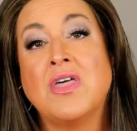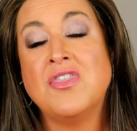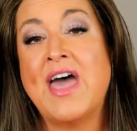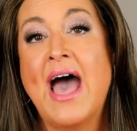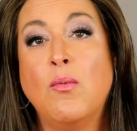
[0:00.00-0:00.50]

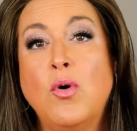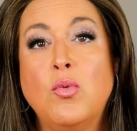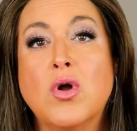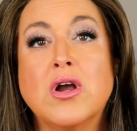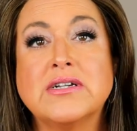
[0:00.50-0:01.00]
That
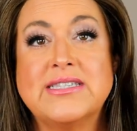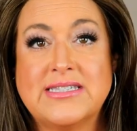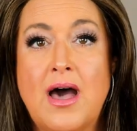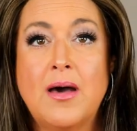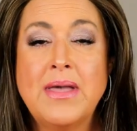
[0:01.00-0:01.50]
will work
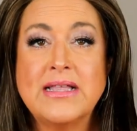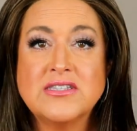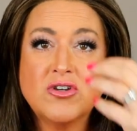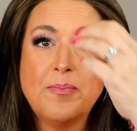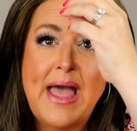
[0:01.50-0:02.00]
some
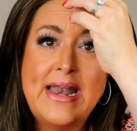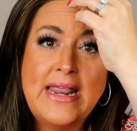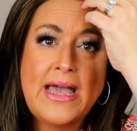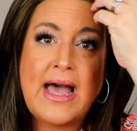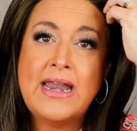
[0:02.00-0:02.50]
and so
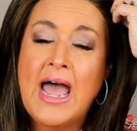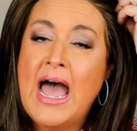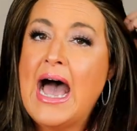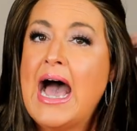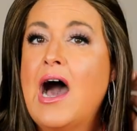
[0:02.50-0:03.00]
depending on
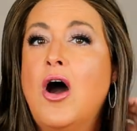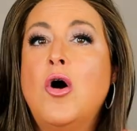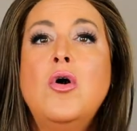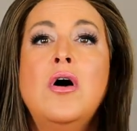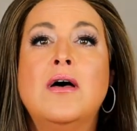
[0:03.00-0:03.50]

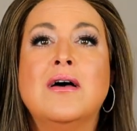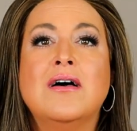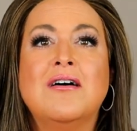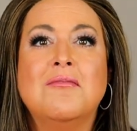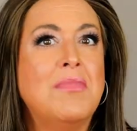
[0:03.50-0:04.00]
how
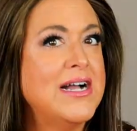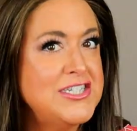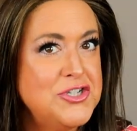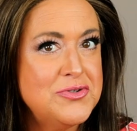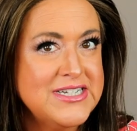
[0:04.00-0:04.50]

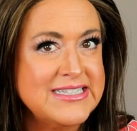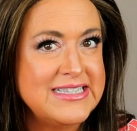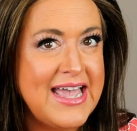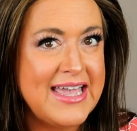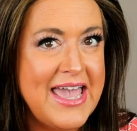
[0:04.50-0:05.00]
much you
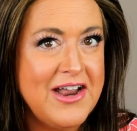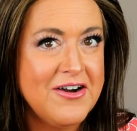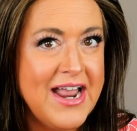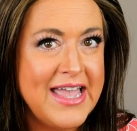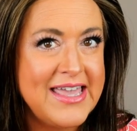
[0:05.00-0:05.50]
dislike
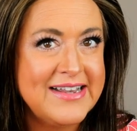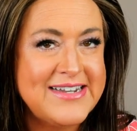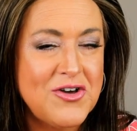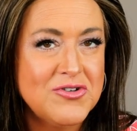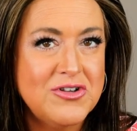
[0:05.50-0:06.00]
hair
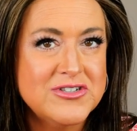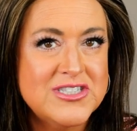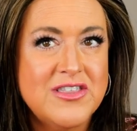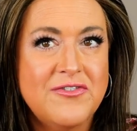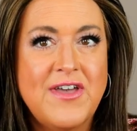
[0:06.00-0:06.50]
hanging down
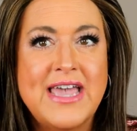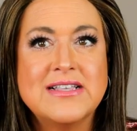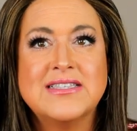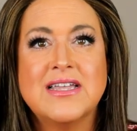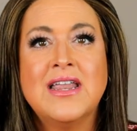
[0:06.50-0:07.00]
close to the
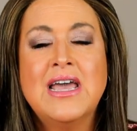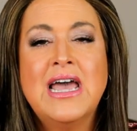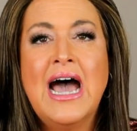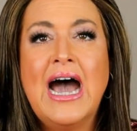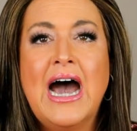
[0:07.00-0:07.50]
face and
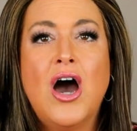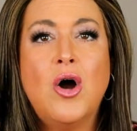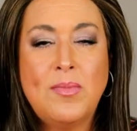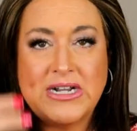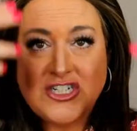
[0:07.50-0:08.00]

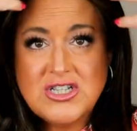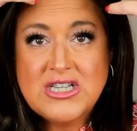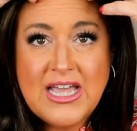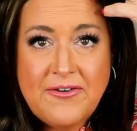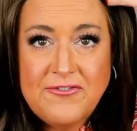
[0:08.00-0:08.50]
how much
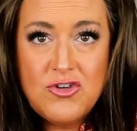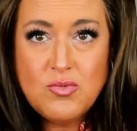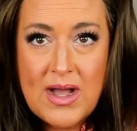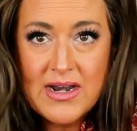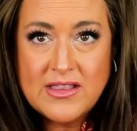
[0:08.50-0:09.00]
lift
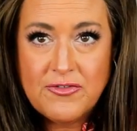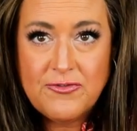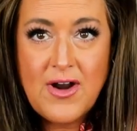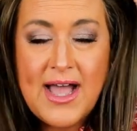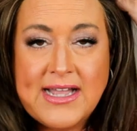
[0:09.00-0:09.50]
you want in the
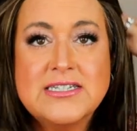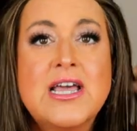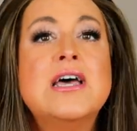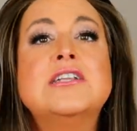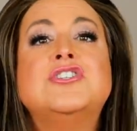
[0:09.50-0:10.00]

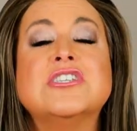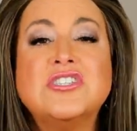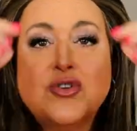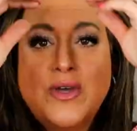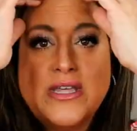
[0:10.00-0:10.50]
front,
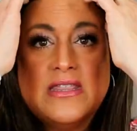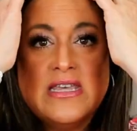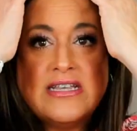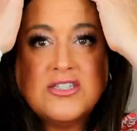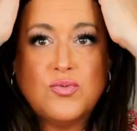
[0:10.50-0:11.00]
just doing
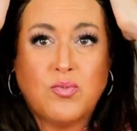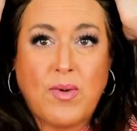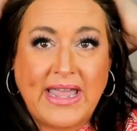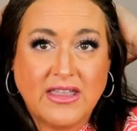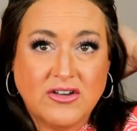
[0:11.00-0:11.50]
this
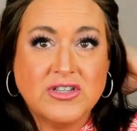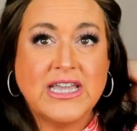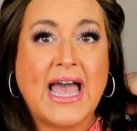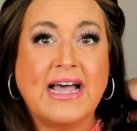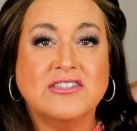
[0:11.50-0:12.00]

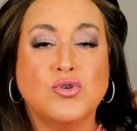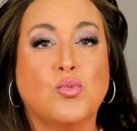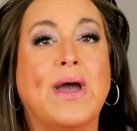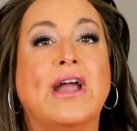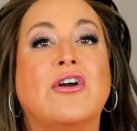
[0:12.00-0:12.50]
regularly as
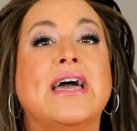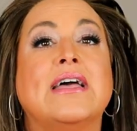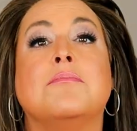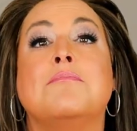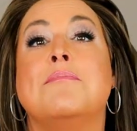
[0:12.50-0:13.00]
you wear
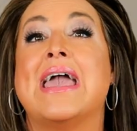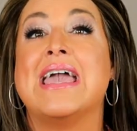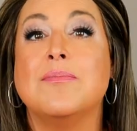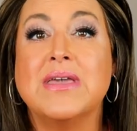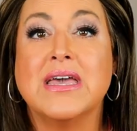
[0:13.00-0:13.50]
it
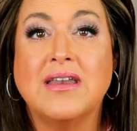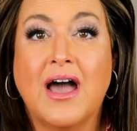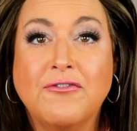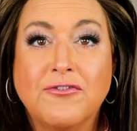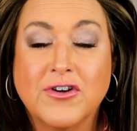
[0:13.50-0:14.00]
may be
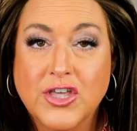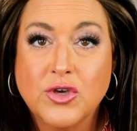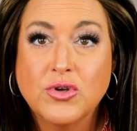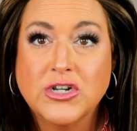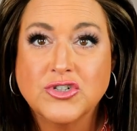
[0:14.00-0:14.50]
enough for
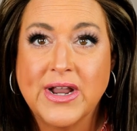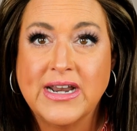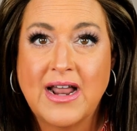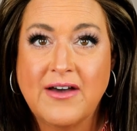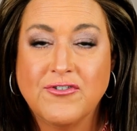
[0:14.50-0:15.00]
you to
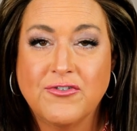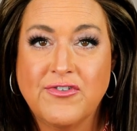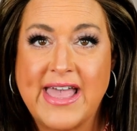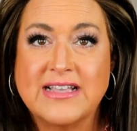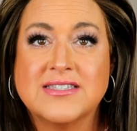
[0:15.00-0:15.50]
train it off your
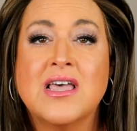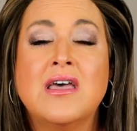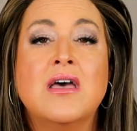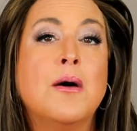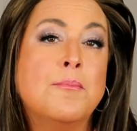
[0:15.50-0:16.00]
face.
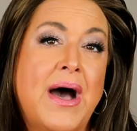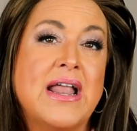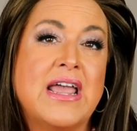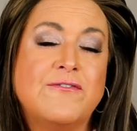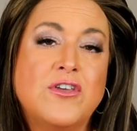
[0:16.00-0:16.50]

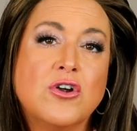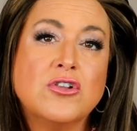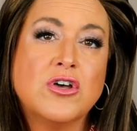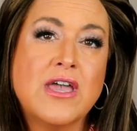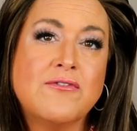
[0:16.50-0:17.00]
But if
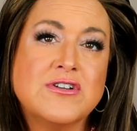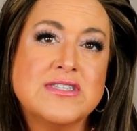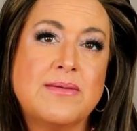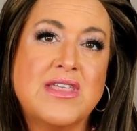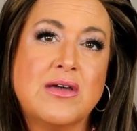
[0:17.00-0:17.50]
you're looking for
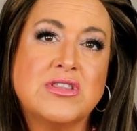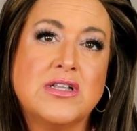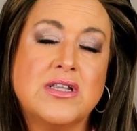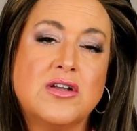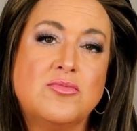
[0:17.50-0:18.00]
something
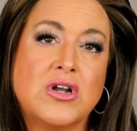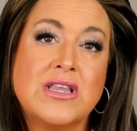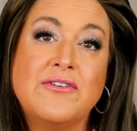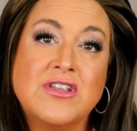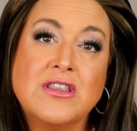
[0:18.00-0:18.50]
with a little
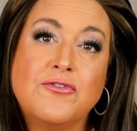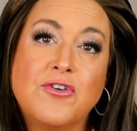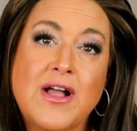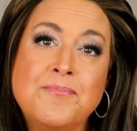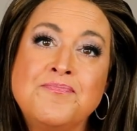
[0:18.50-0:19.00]
more lift in the
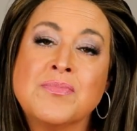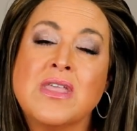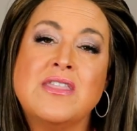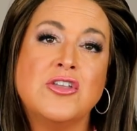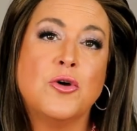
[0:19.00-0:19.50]
front,
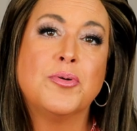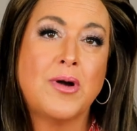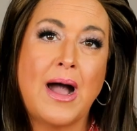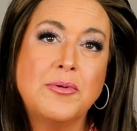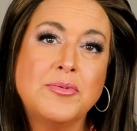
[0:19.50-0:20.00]
then you'll
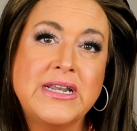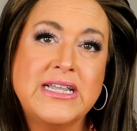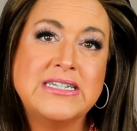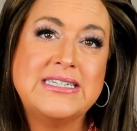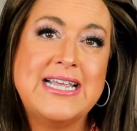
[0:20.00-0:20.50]
probably
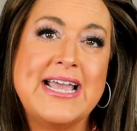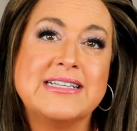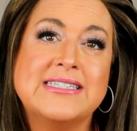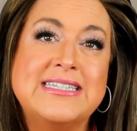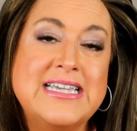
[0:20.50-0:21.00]
need to
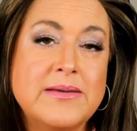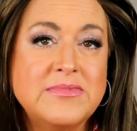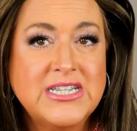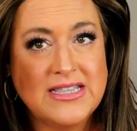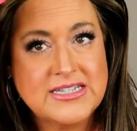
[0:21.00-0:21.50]
take
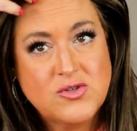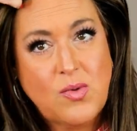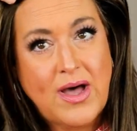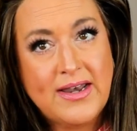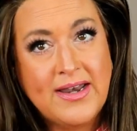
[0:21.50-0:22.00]
steam to this
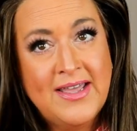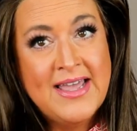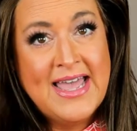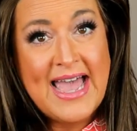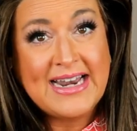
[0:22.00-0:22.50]
one
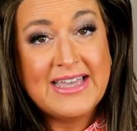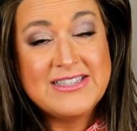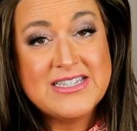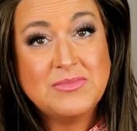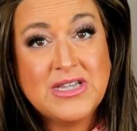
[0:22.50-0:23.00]
and
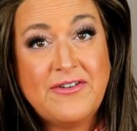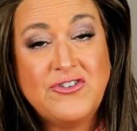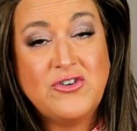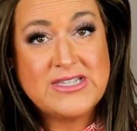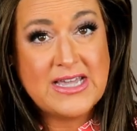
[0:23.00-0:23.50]
get some
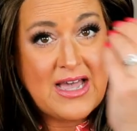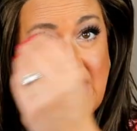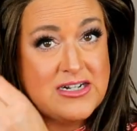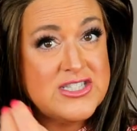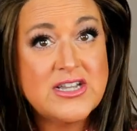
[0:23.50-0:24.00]
lift using
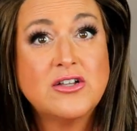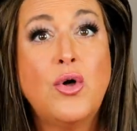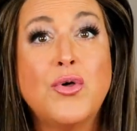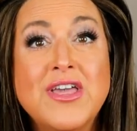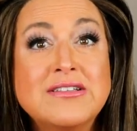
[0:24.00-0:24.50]
uh, just a
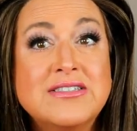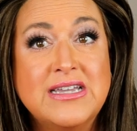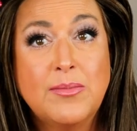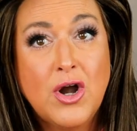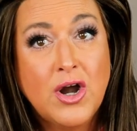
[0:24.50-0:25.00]
clothing
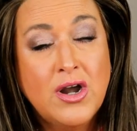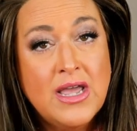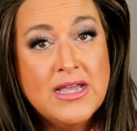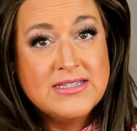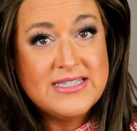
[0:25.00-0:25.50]
steamer,
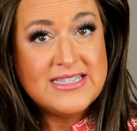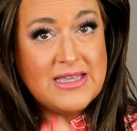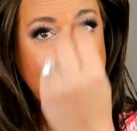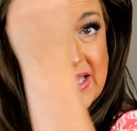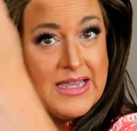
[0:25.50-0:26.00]

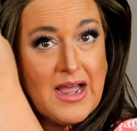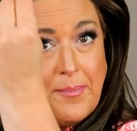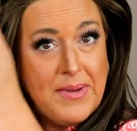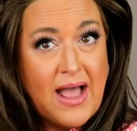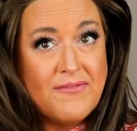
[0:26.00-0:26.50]
steaming it
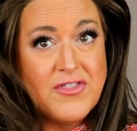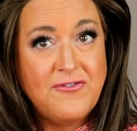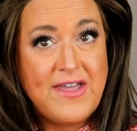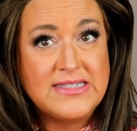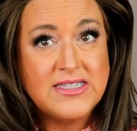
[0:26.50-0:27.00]
up and off
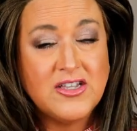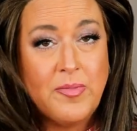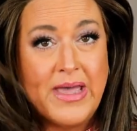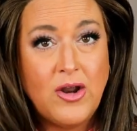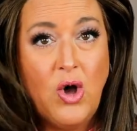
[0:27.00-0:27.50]
the face a
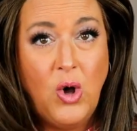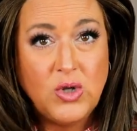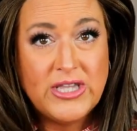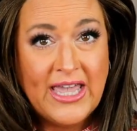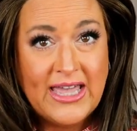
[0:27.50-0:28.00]
little bit,
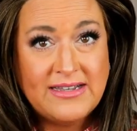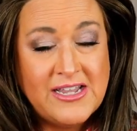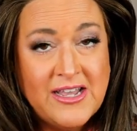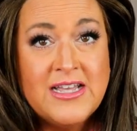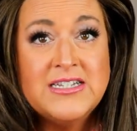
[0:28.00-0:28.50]
holding it